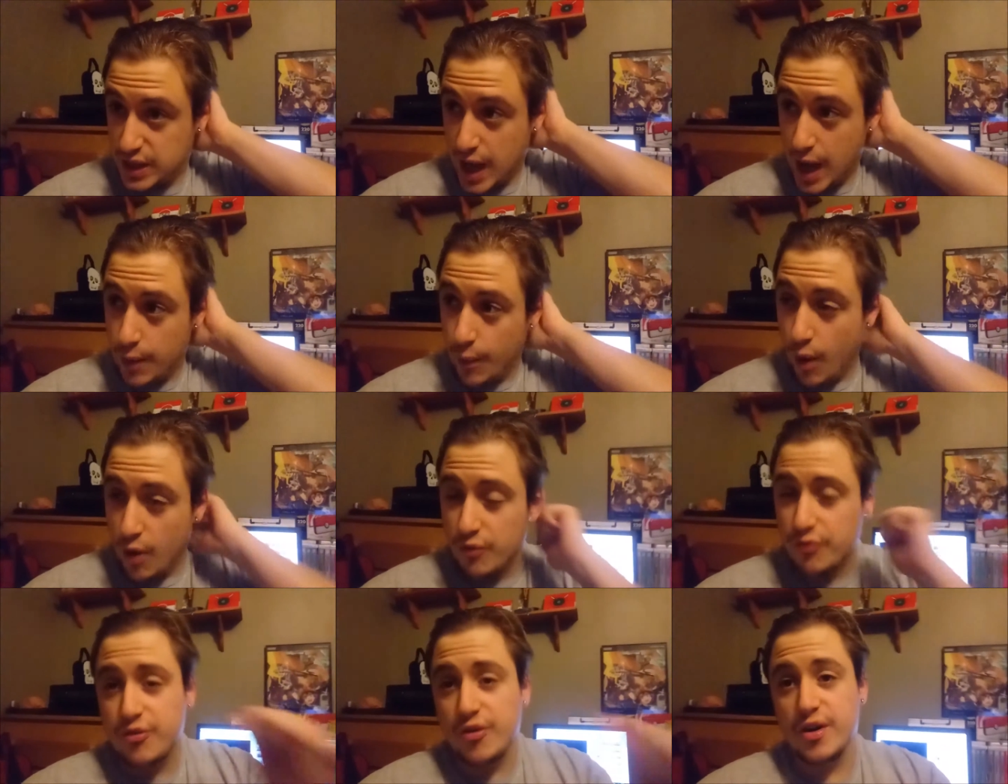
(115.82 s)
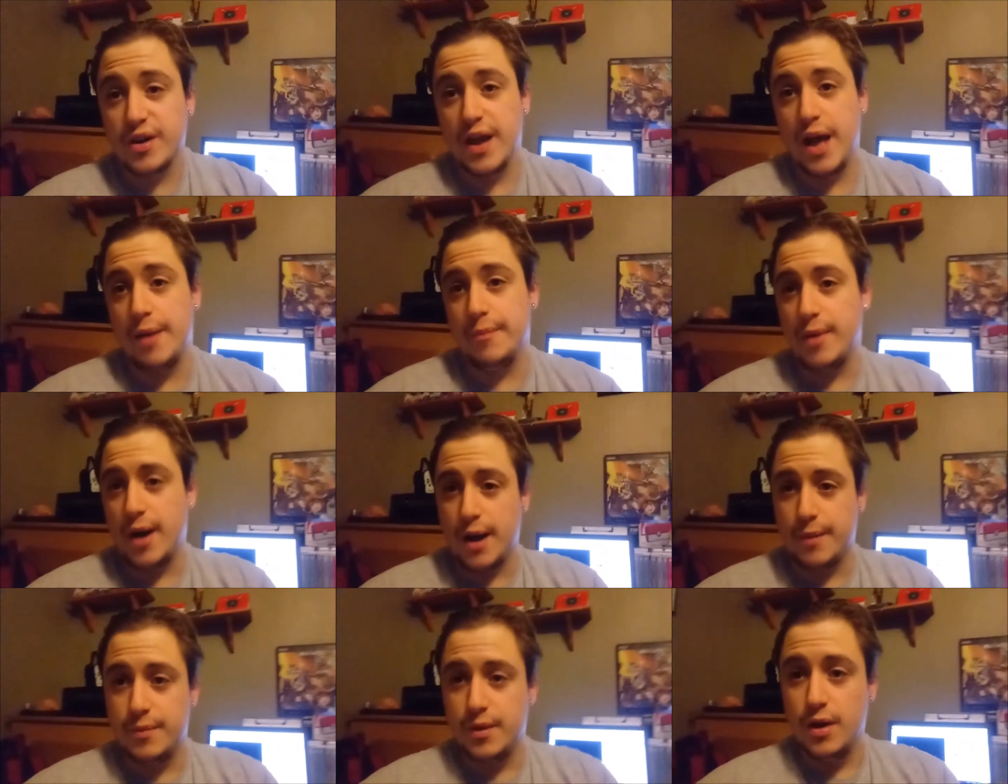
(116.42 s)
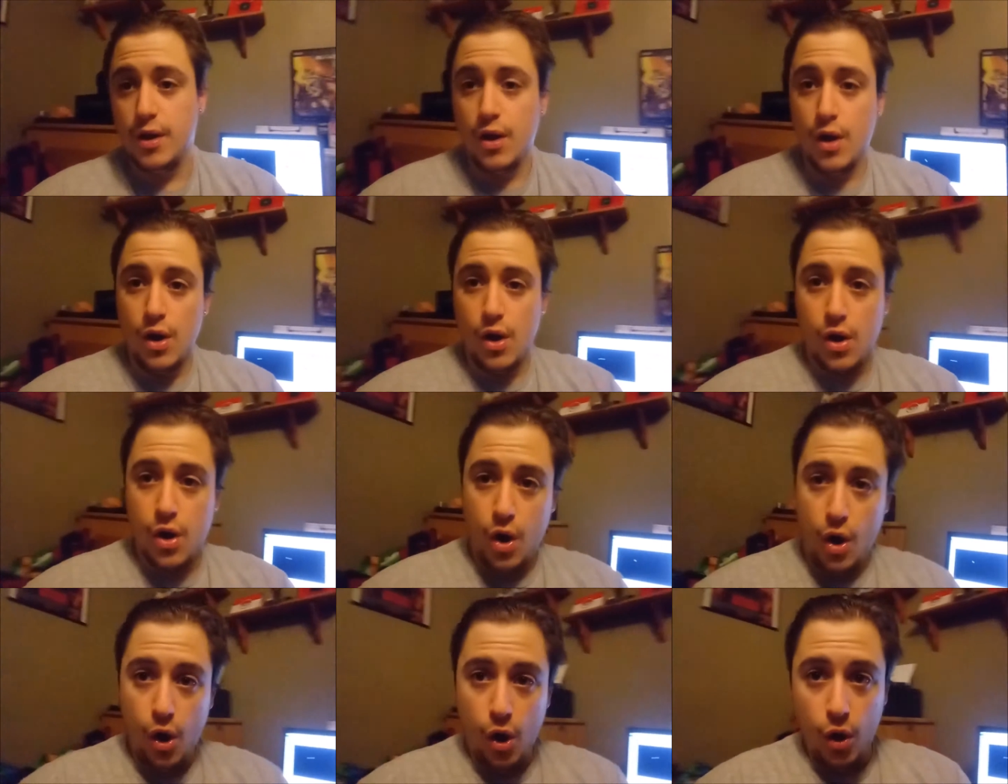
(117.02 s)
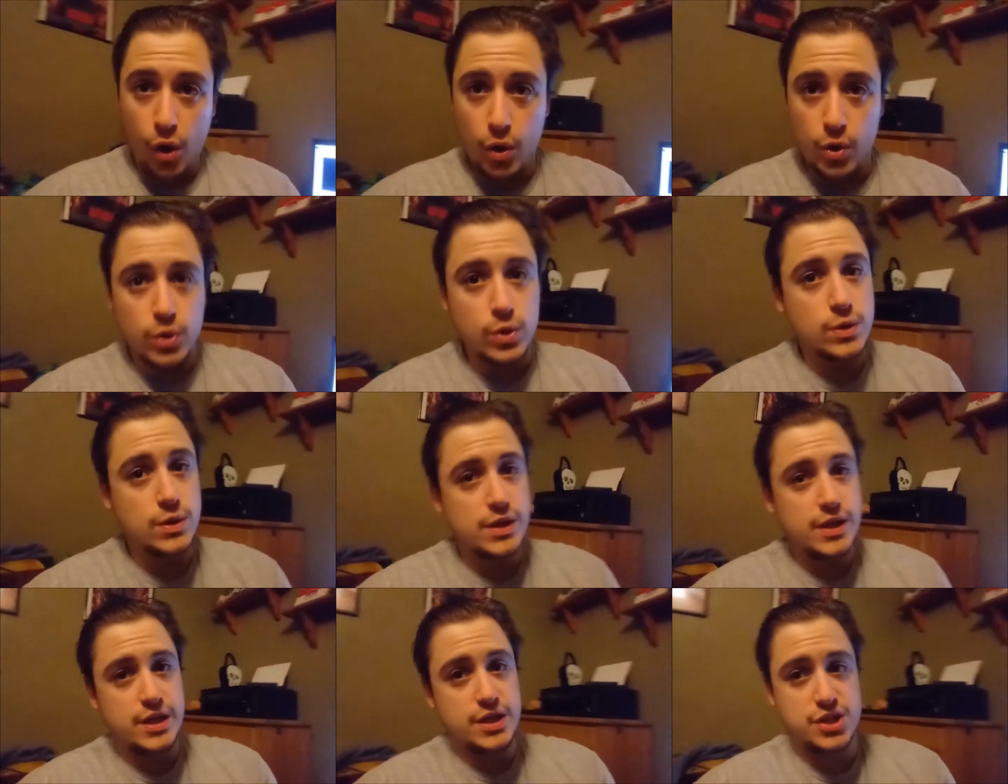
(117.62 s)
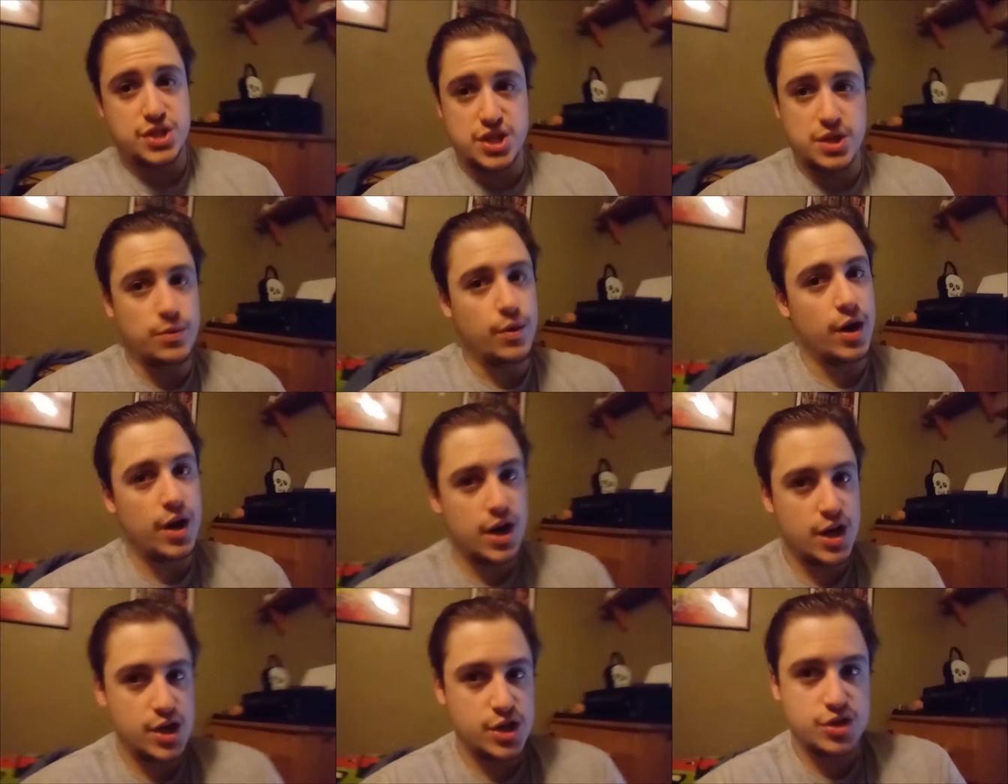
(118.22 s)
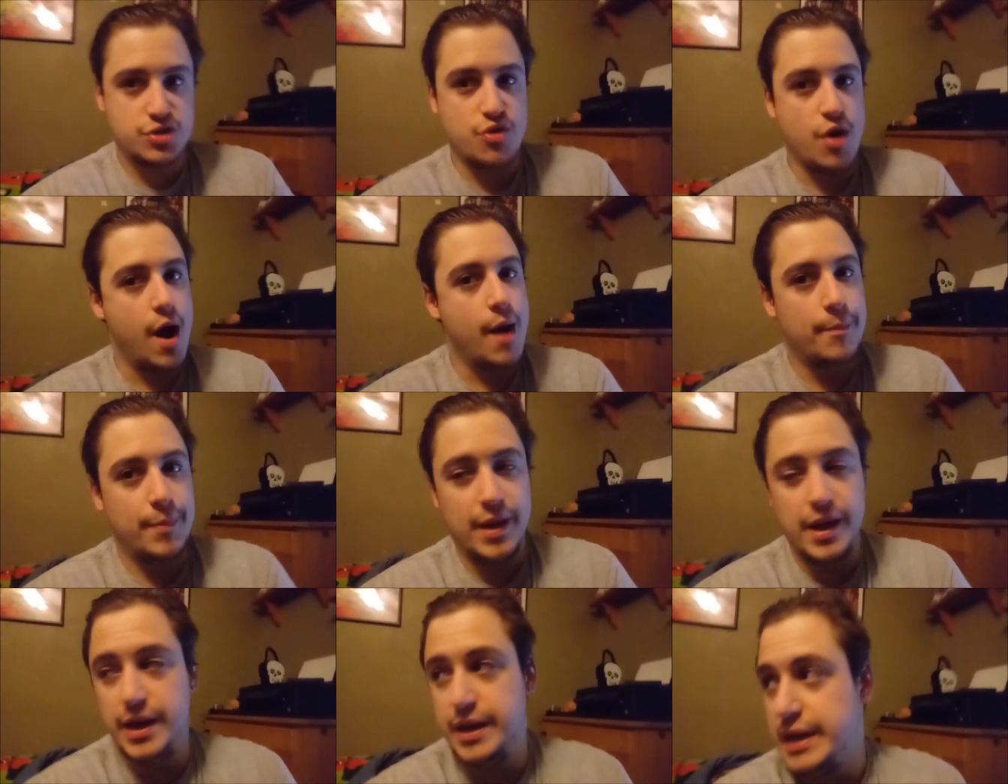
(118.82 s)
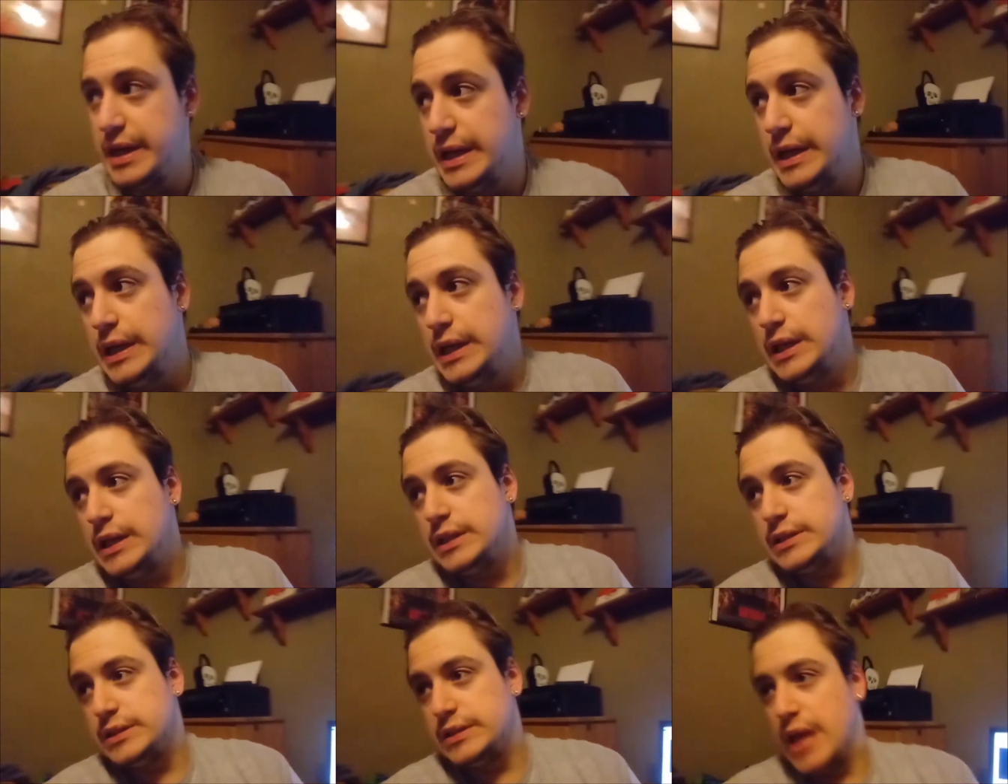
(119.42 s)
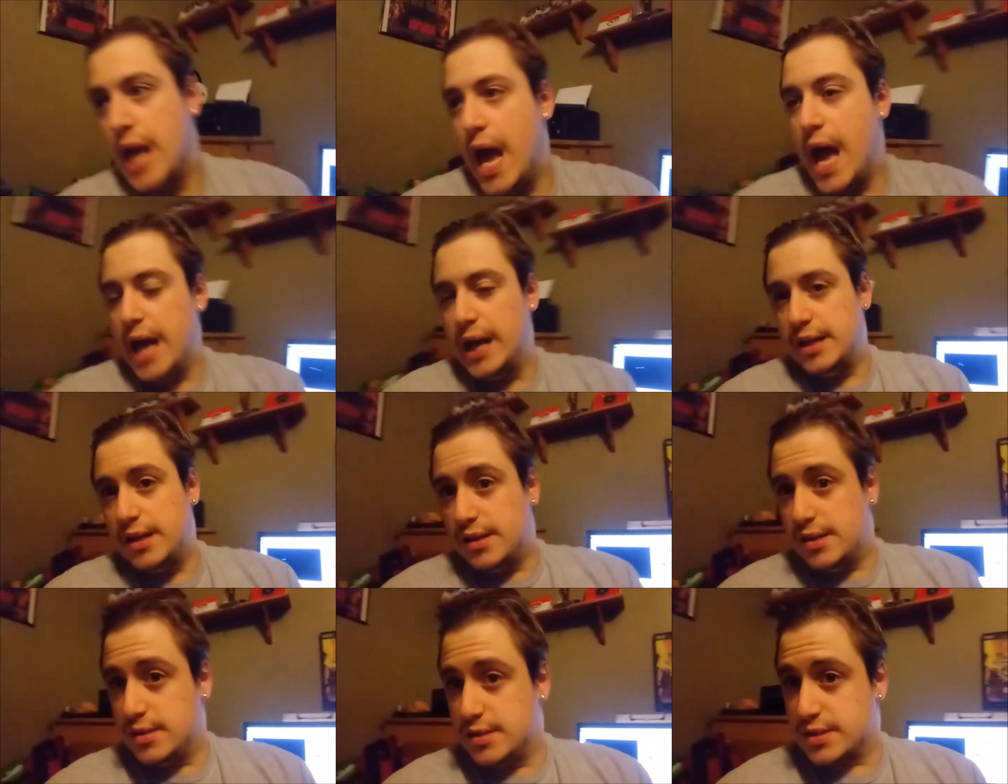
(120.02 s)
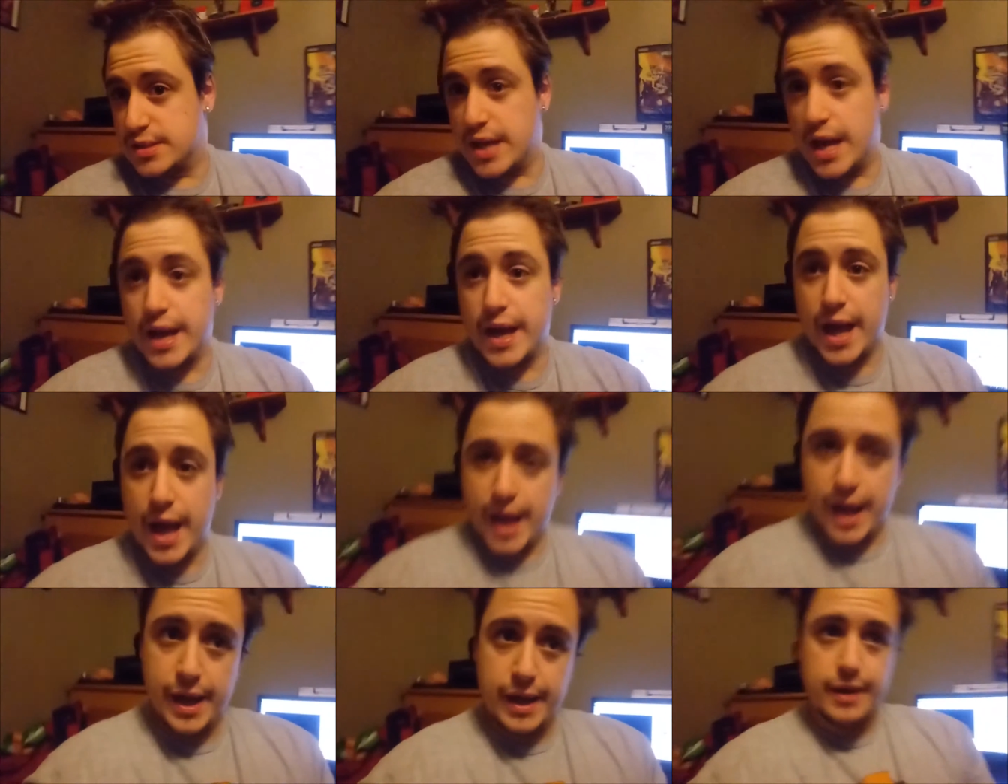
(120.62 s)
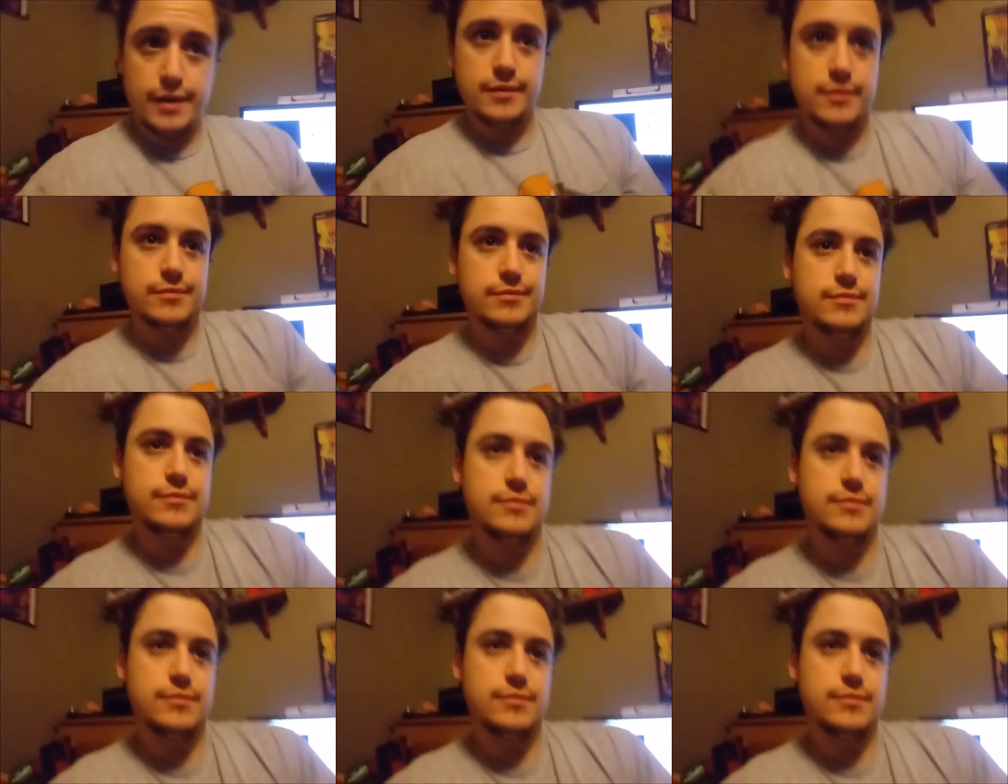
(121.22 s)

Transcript: I won't forget, Mom. Holy, she wanted to drop in, then say hey.